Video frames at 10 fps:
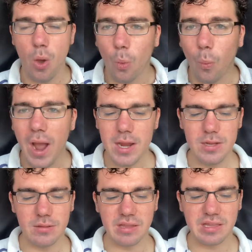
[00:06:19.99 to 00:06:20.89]
"Why do
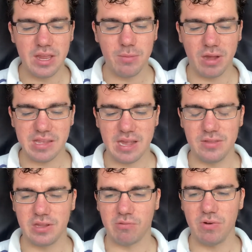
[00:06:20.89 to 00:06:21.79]
you stay beside
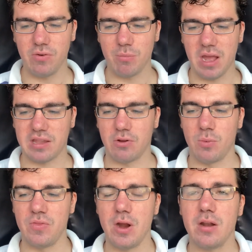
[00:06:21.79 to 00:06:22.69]
this river, master,
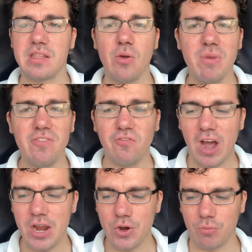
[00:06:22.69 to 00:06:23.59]
when there are so many
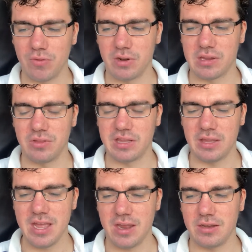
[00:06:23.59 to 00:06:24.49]
finer rivers in this
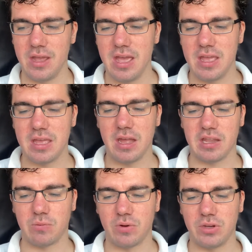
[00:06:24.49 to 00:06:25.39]
land?" he
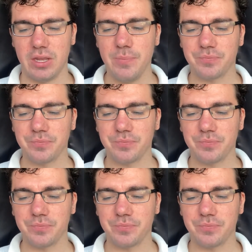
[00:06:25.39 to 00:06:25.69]
asked one day.